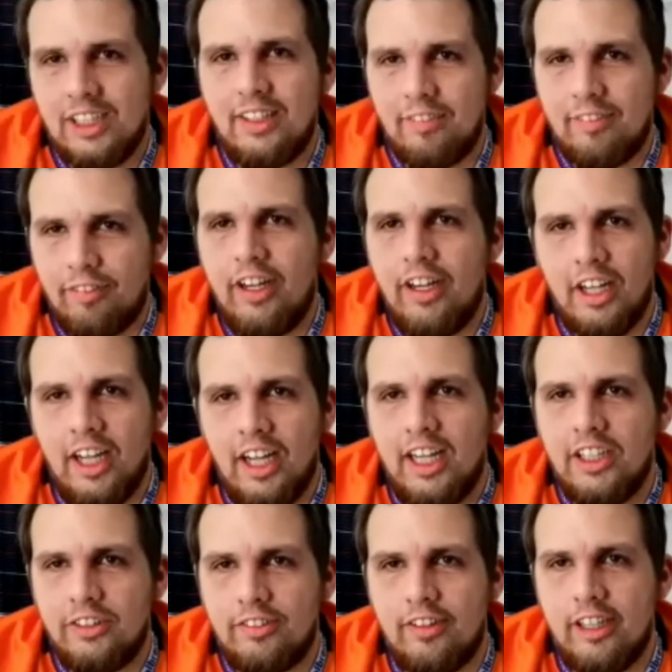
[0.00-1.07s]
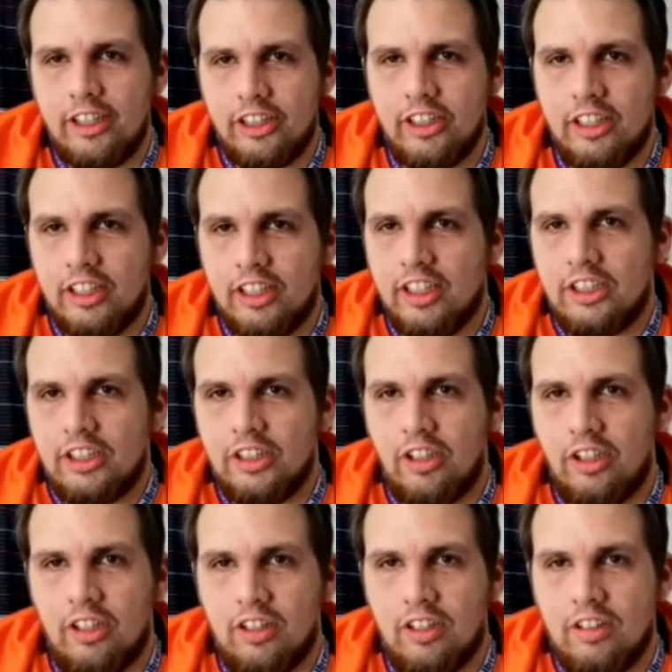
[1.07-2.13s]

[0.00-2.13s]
like fresh. It is fresh, and it's not.